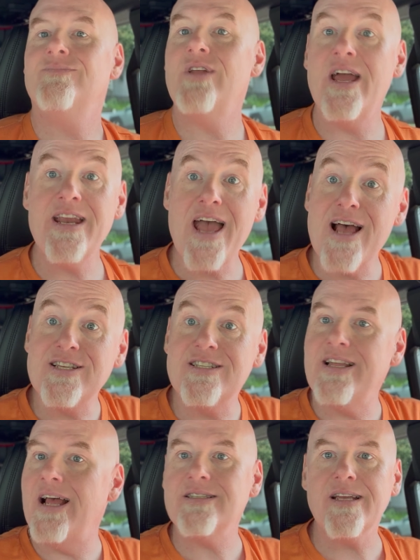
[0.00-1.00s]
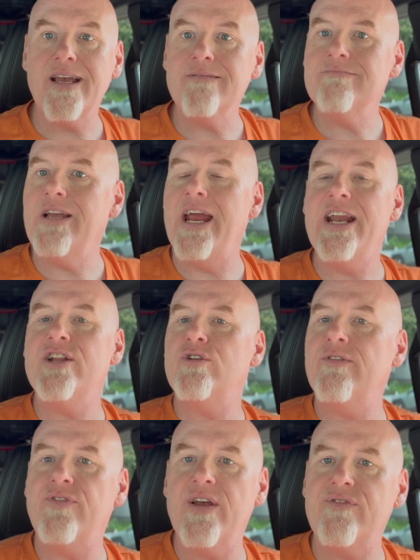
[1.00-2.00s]
And yes, that's it,
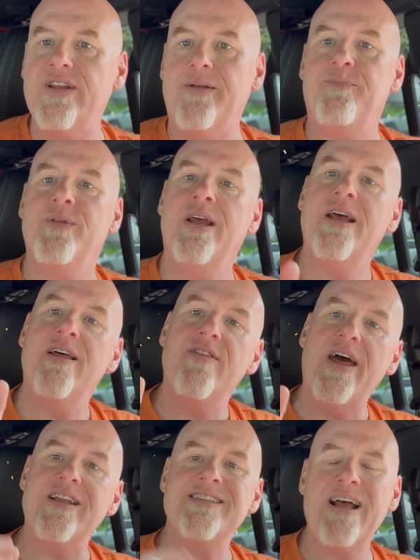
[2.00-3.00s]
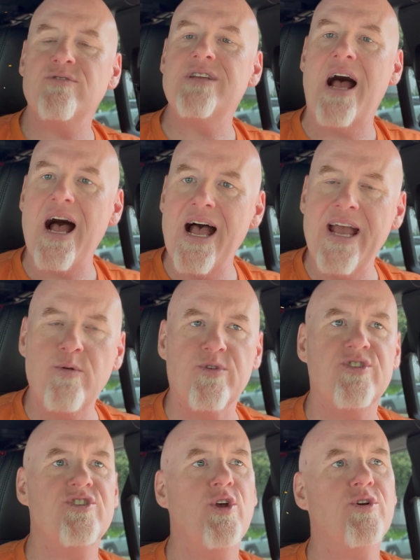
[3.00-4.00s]
82.50. That is now tied
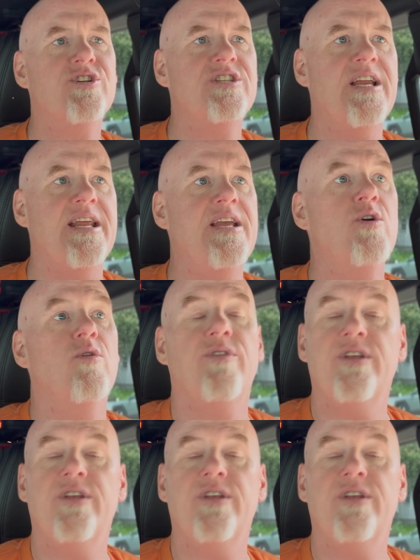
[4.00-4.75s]
with Silk City, who